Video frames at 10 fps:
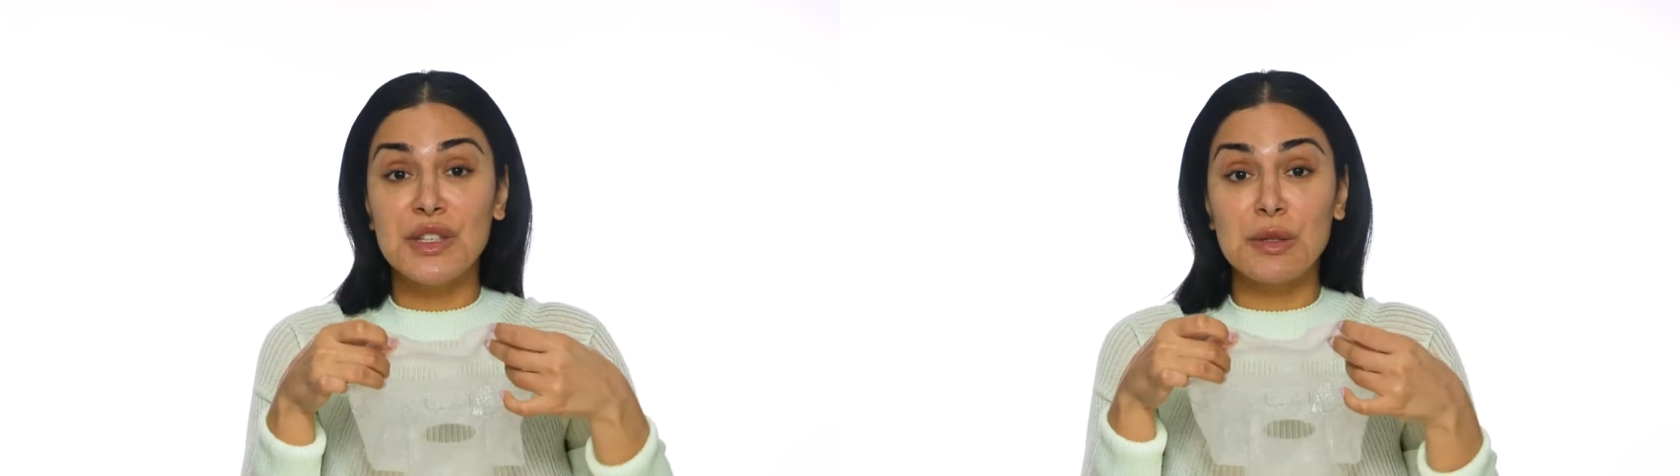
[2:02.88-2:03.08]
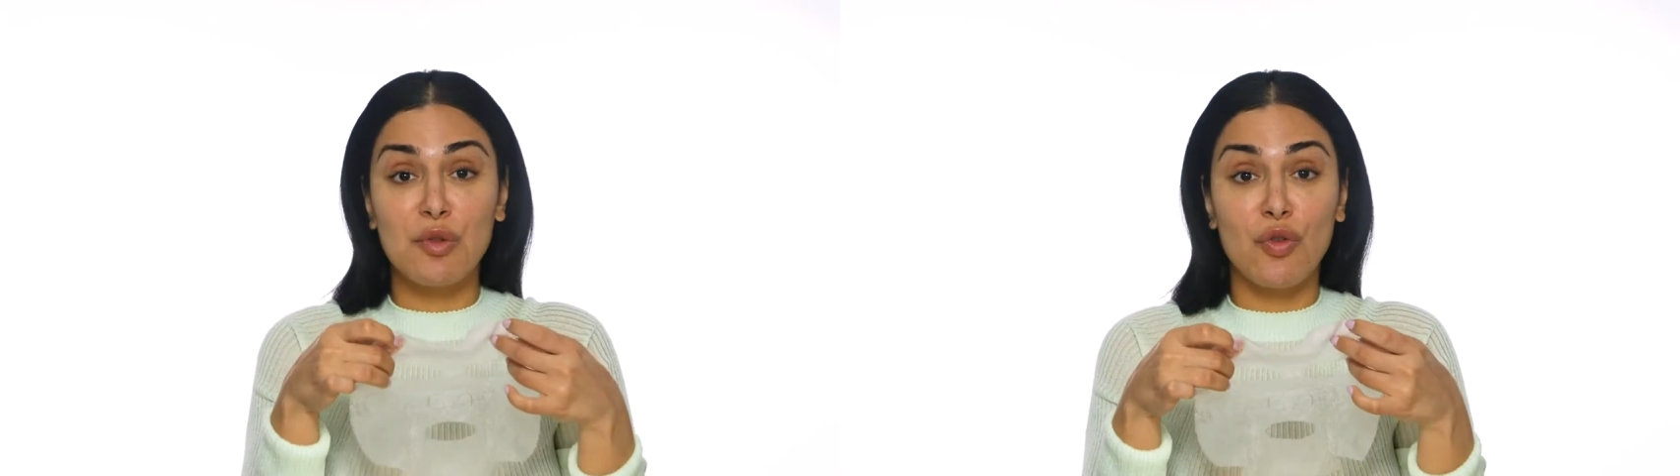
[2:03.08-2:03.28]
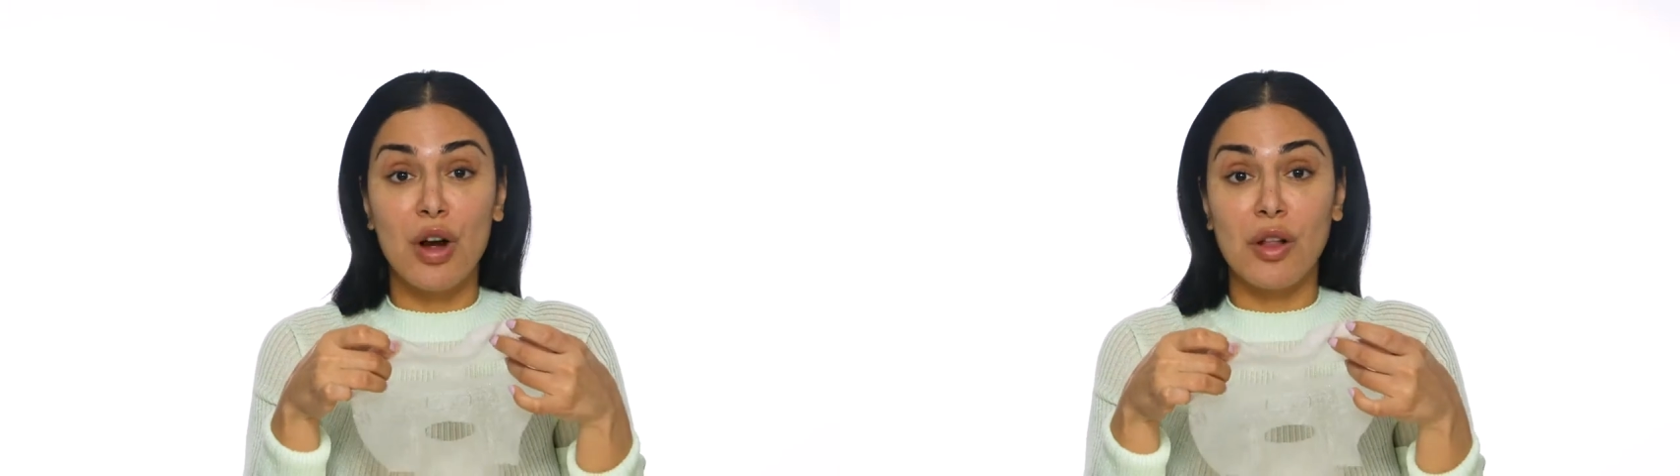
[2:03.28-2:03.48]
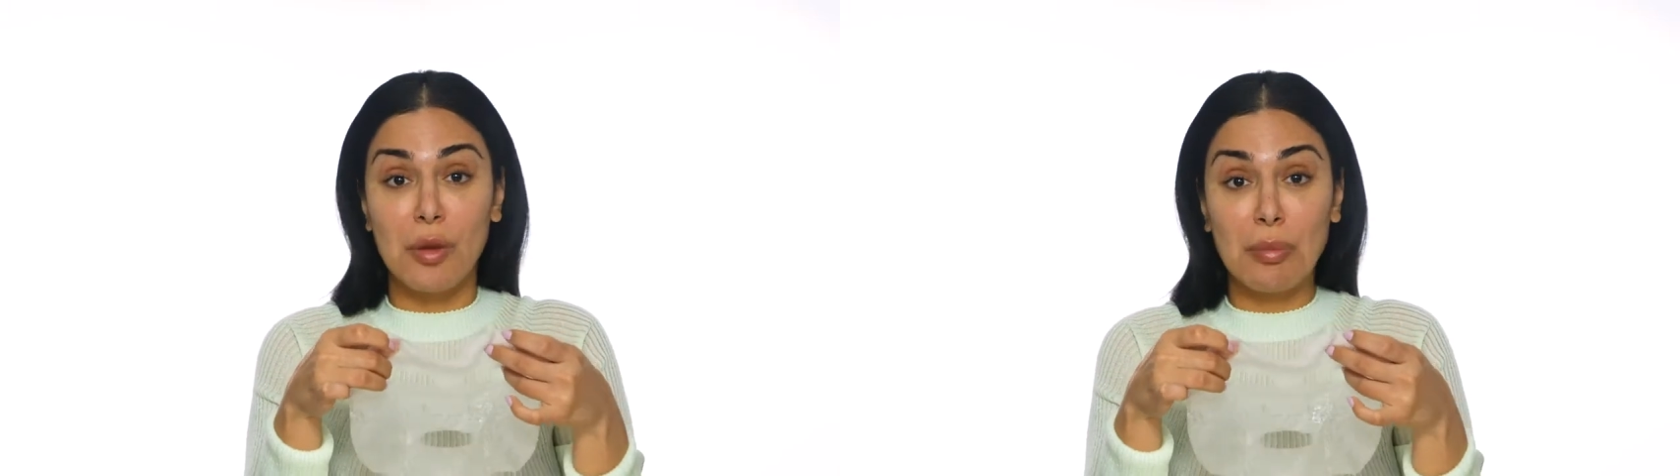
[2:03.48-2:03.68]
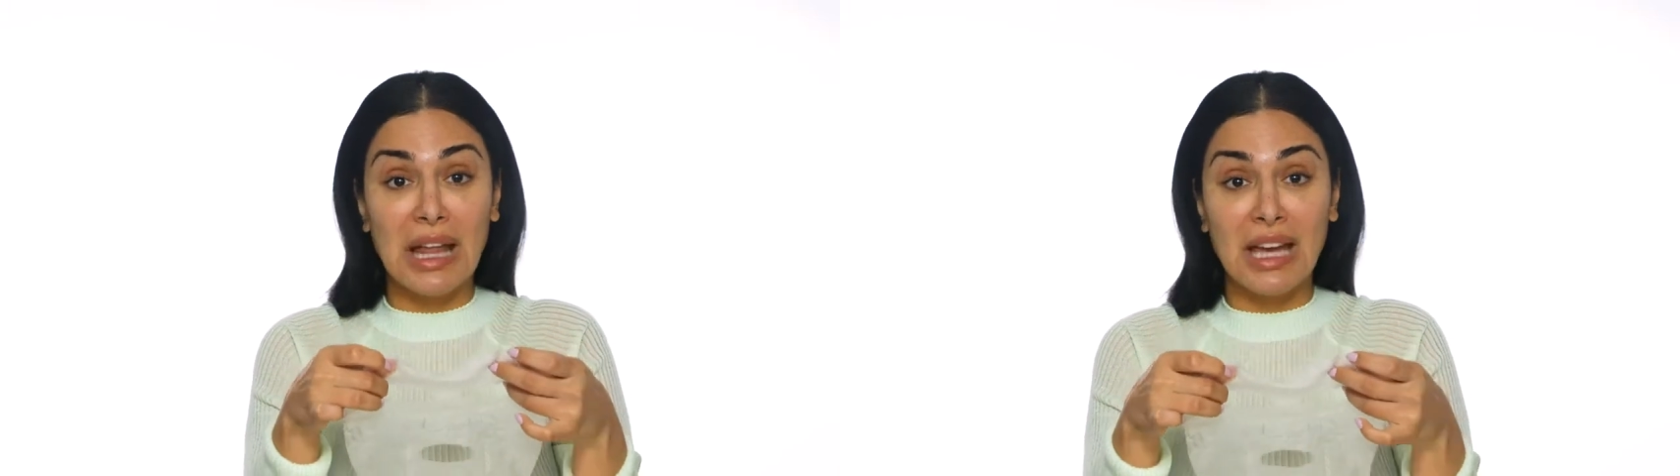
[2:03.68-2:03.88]
used this before on
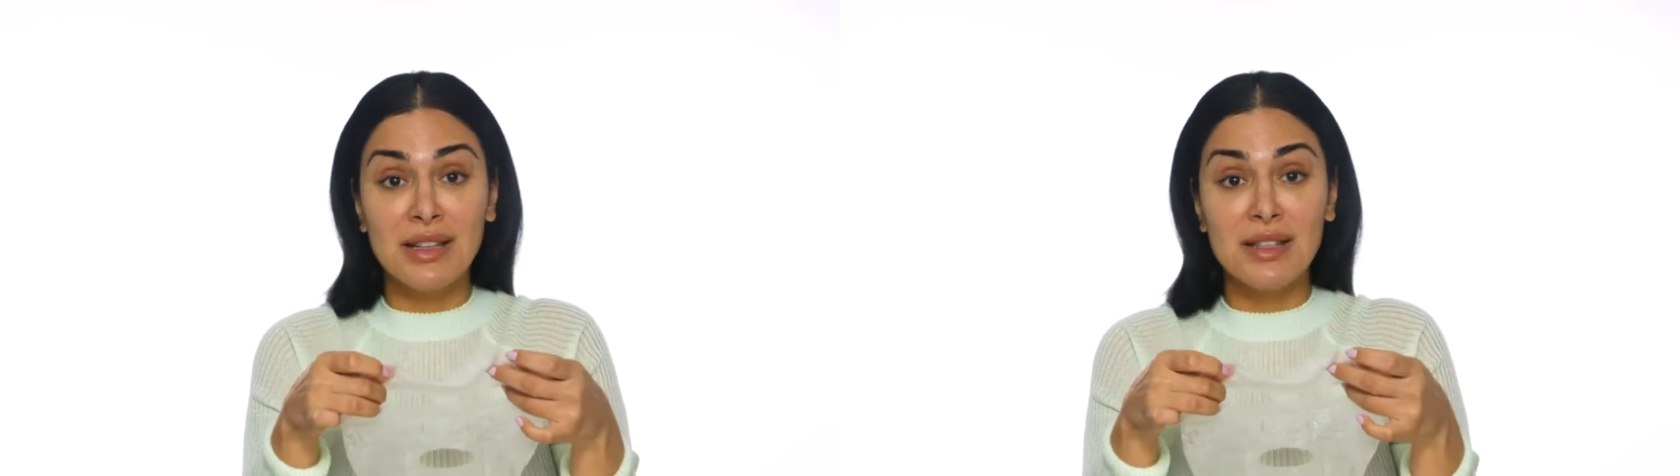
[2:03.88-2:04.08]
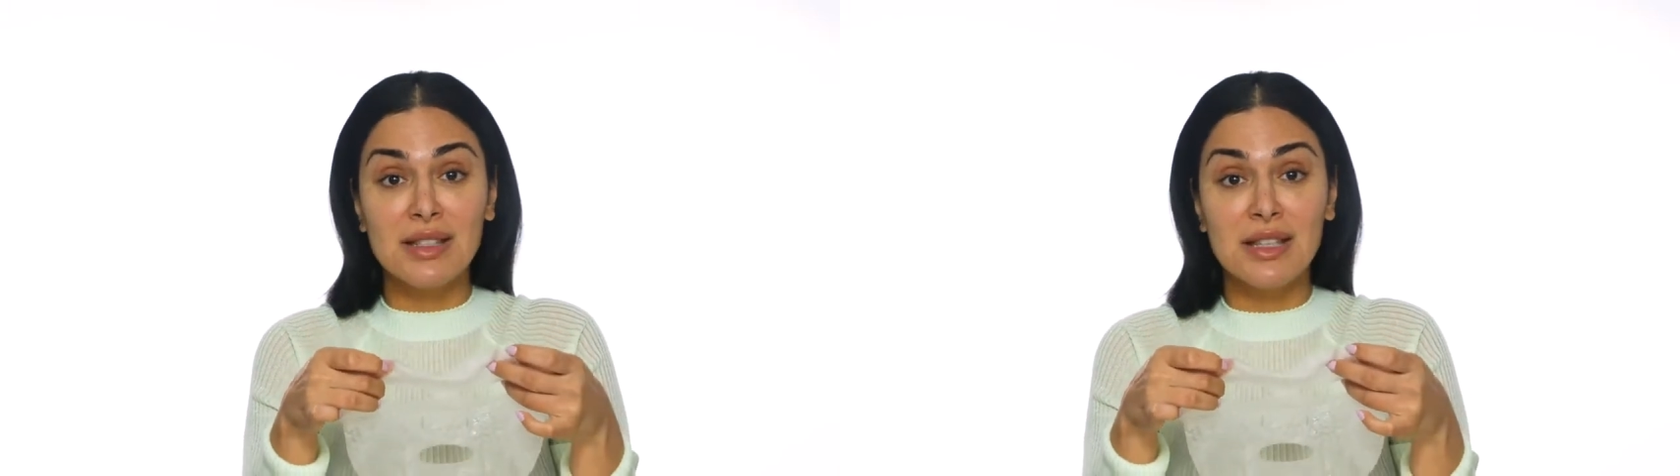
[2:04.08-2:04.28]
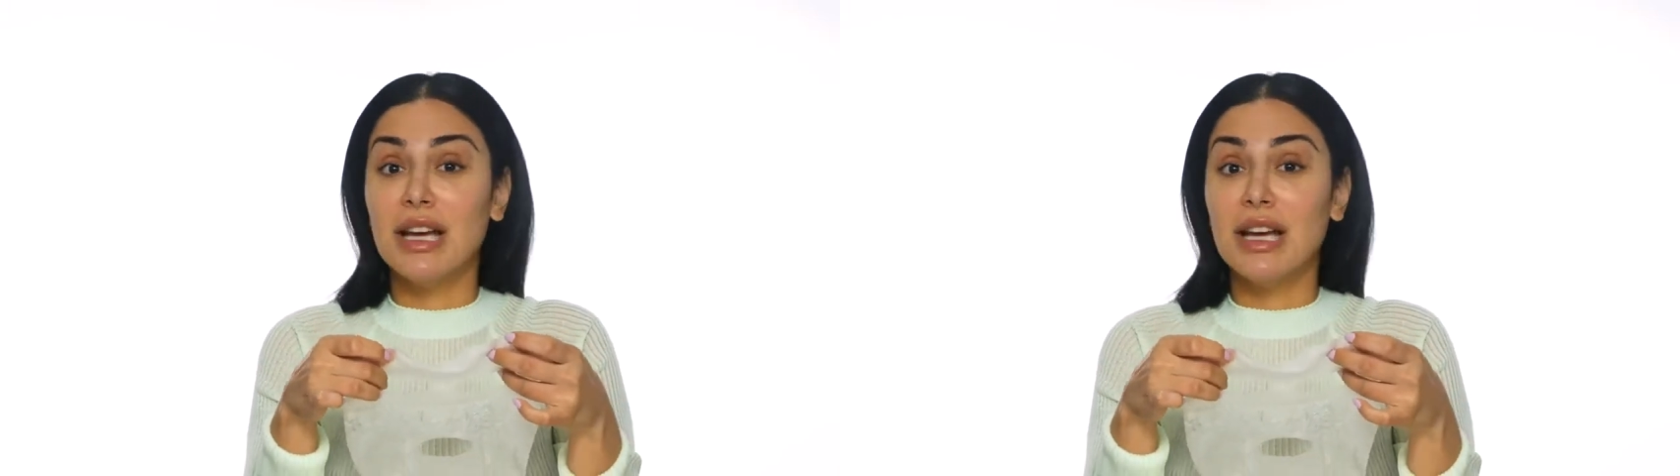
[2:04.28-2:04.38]
planes.